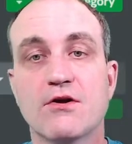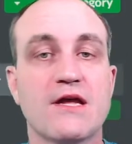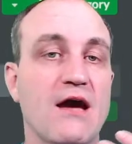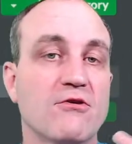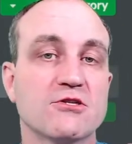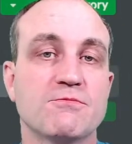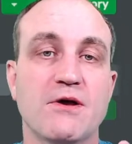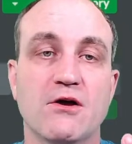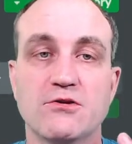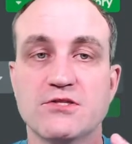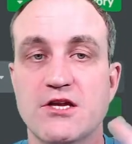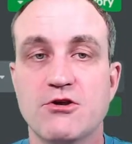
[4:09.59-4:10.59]
counter
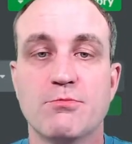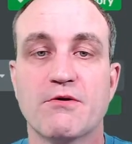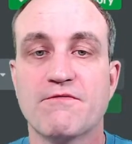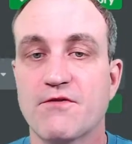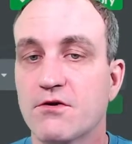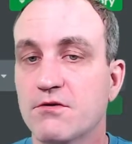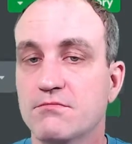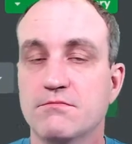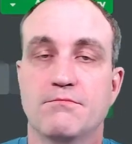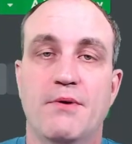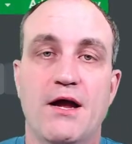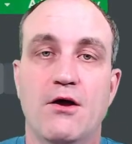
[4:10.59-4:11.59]
spells that you prefer,
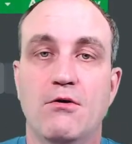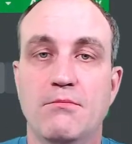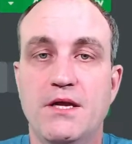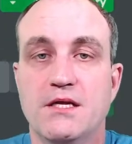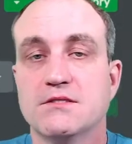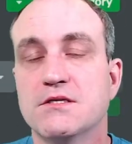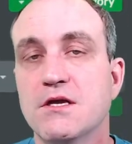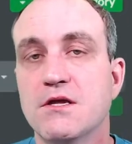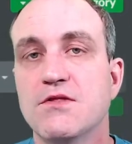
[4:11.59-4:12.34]
by all means.